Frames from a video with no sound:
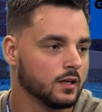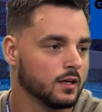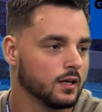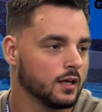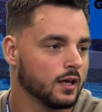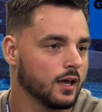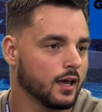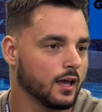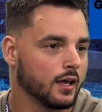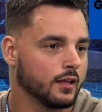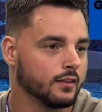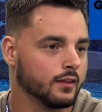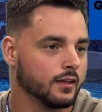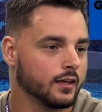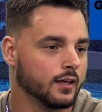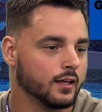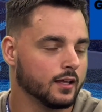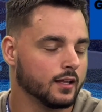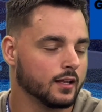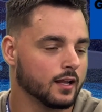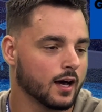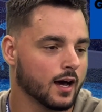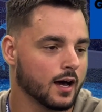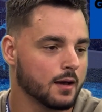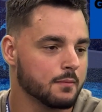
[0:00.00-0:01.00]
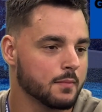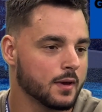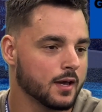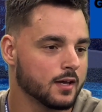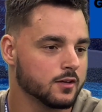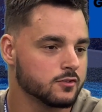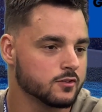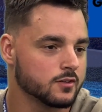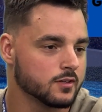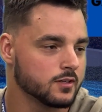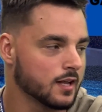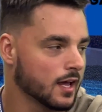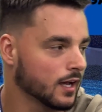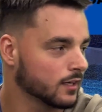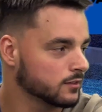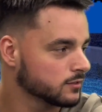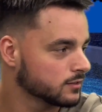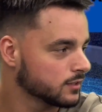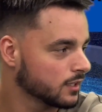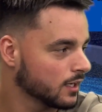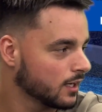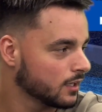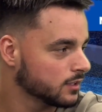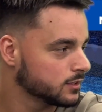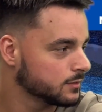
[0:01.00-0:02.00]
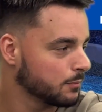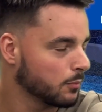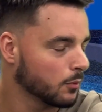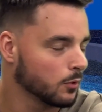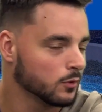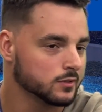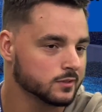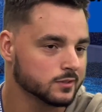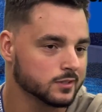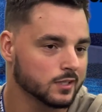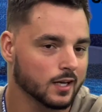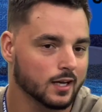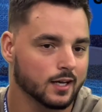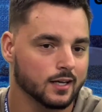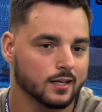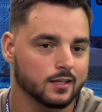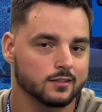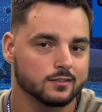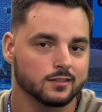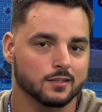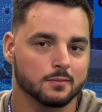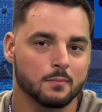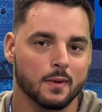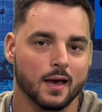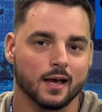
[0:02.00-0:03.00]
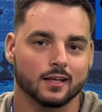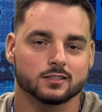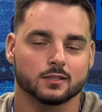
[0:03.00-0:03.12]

And then I majored in exercise, sports science, and mass